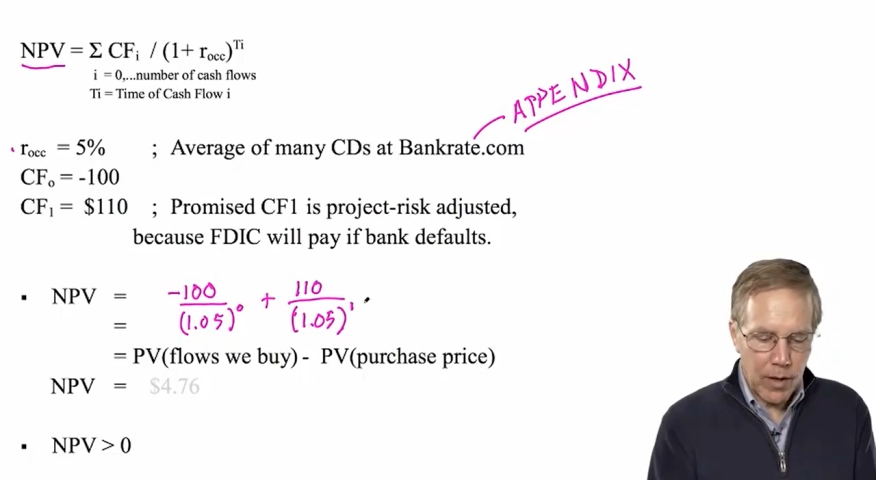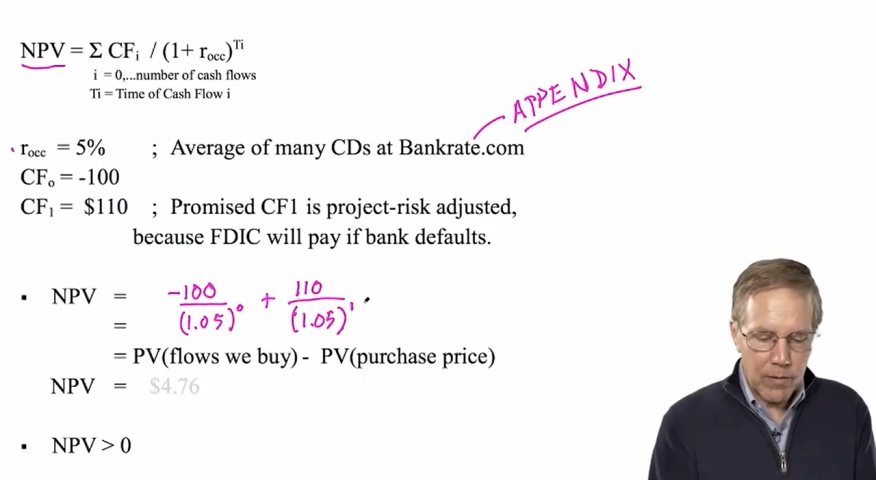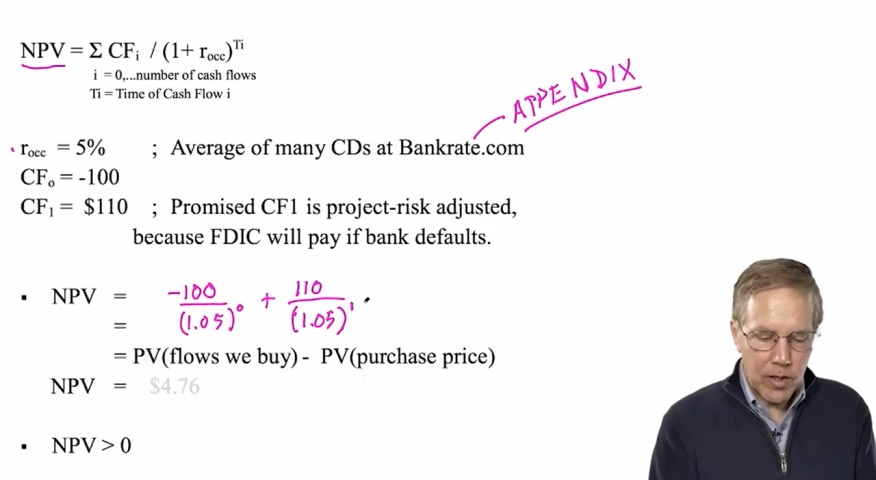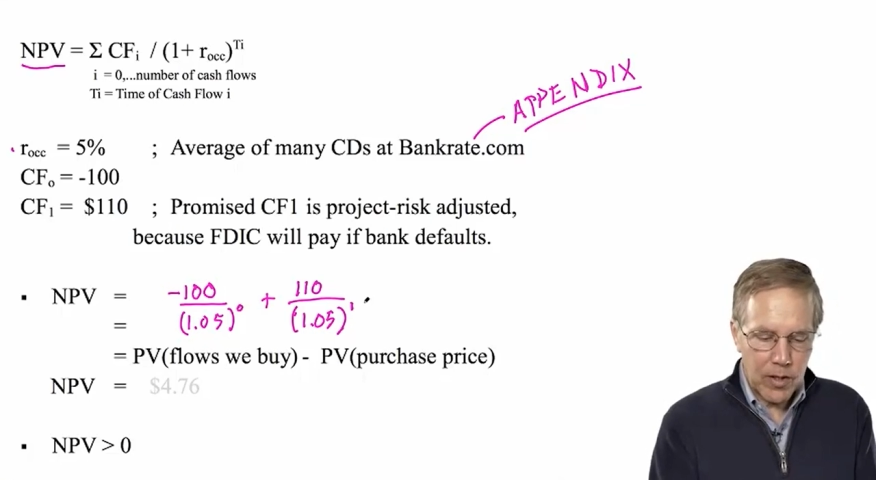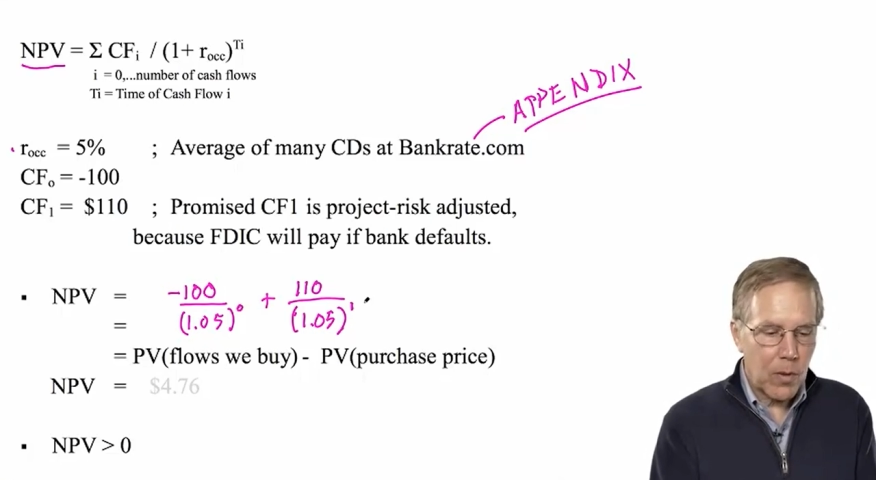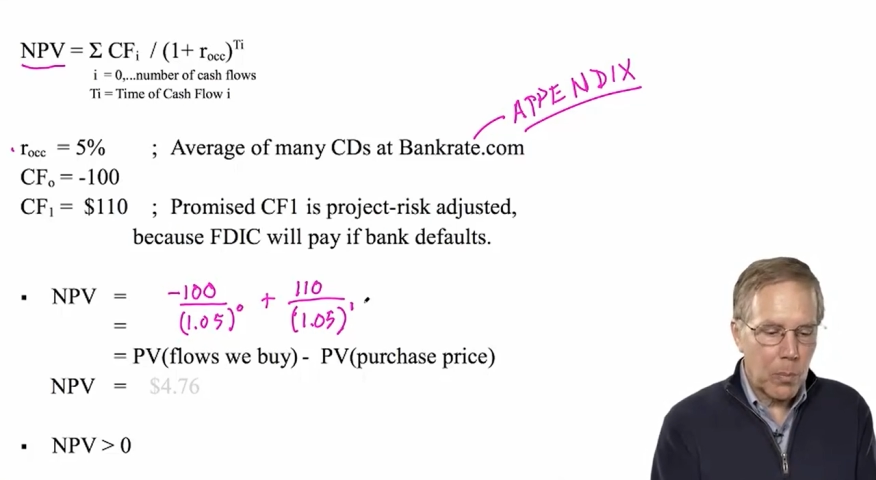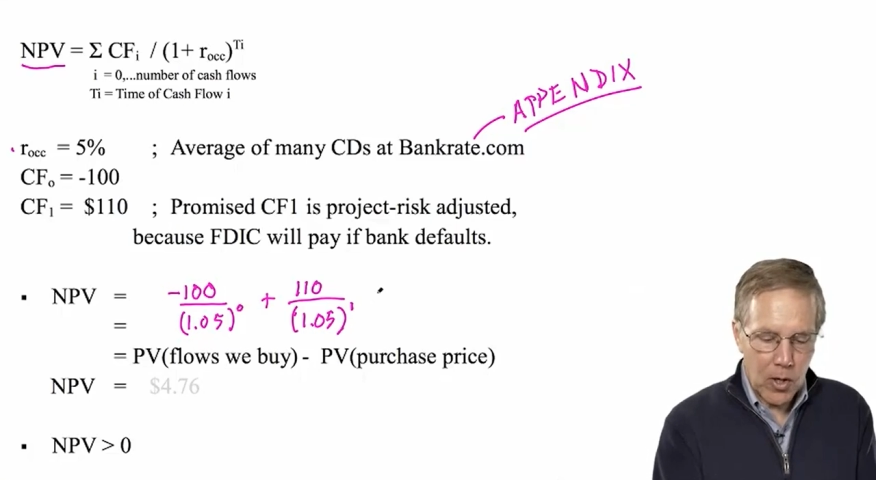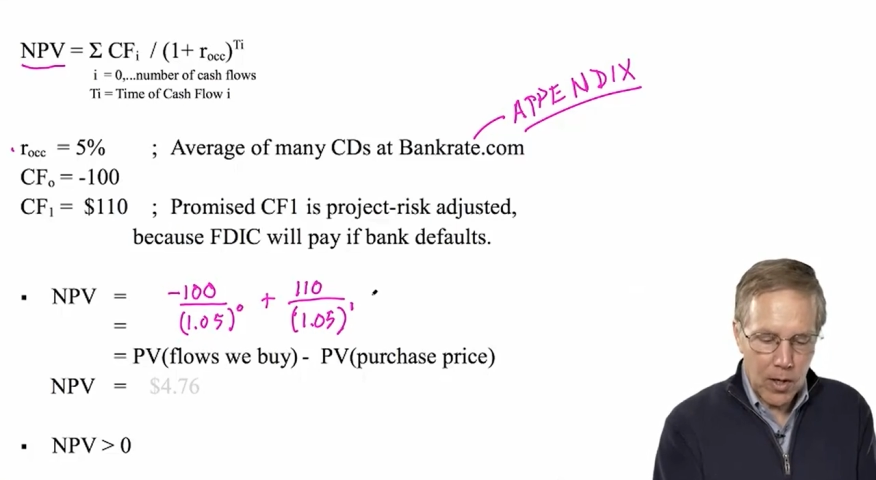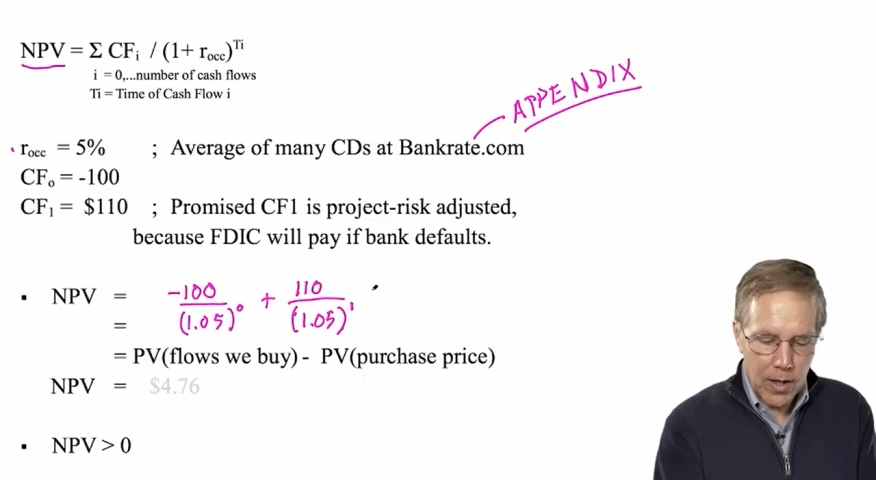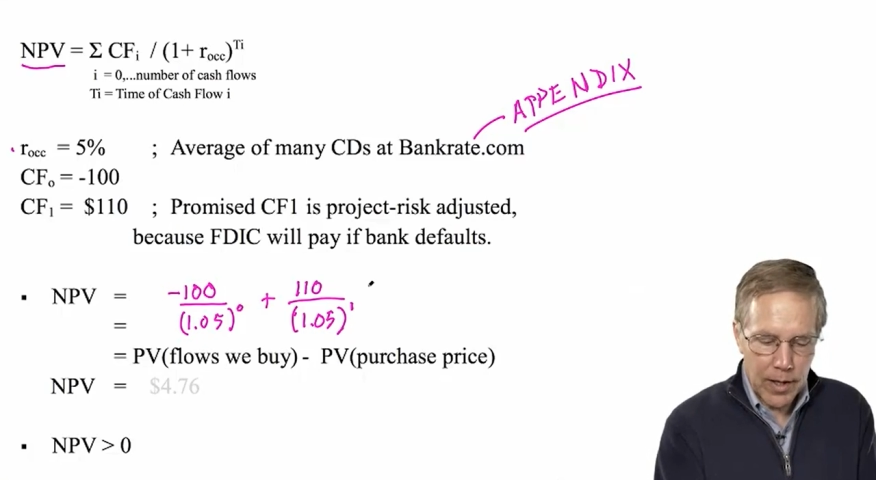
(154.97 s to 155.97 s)
I've just
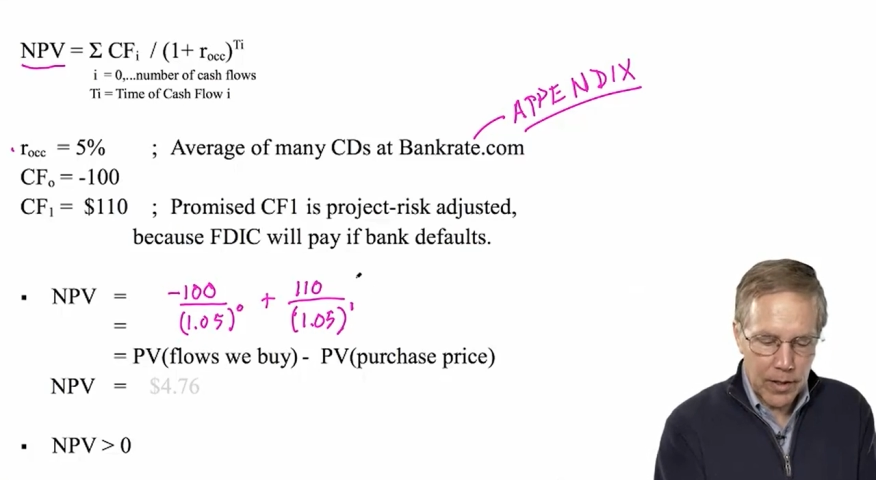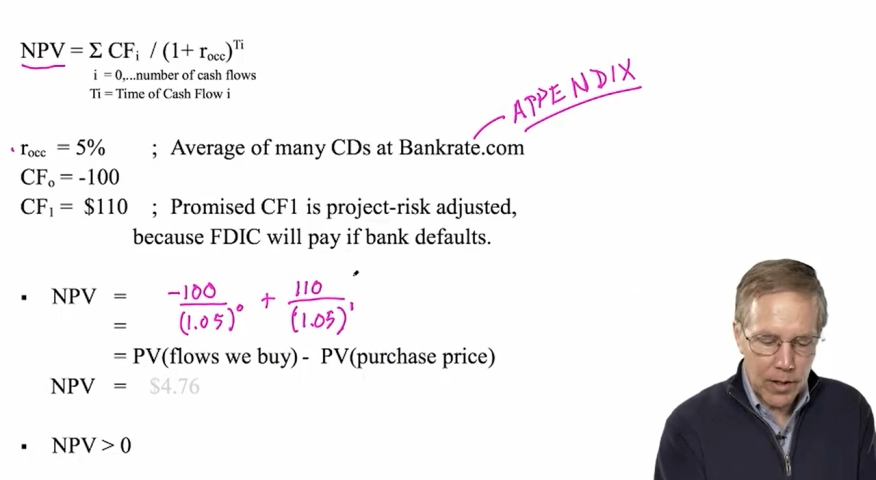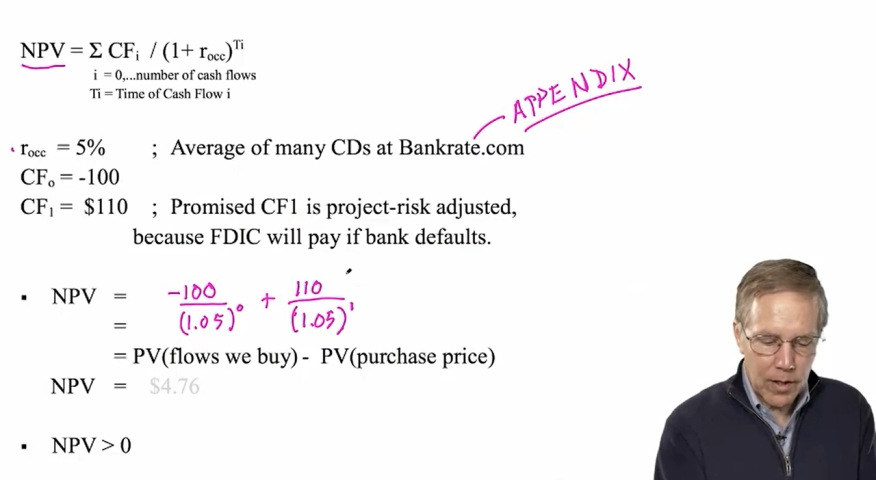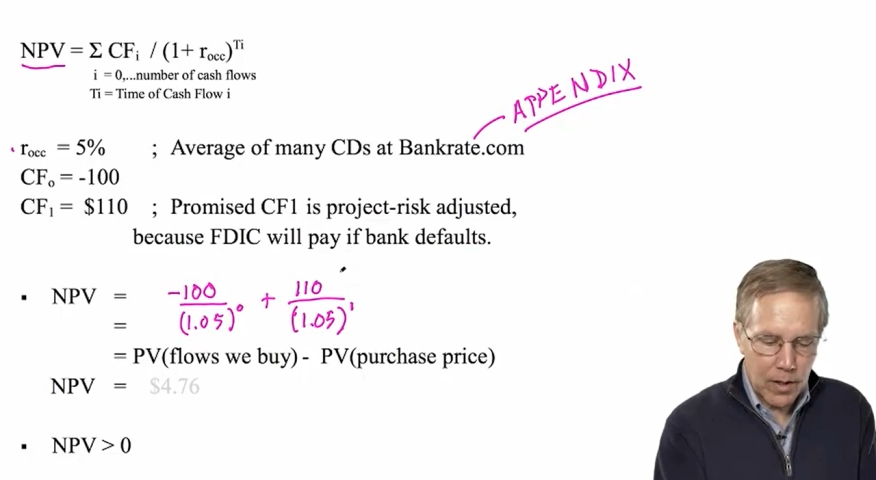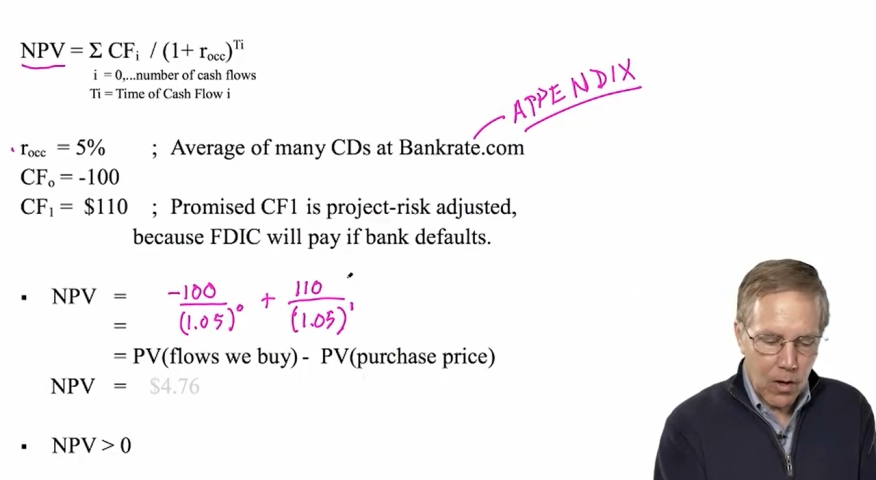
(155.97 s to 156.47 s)
applied,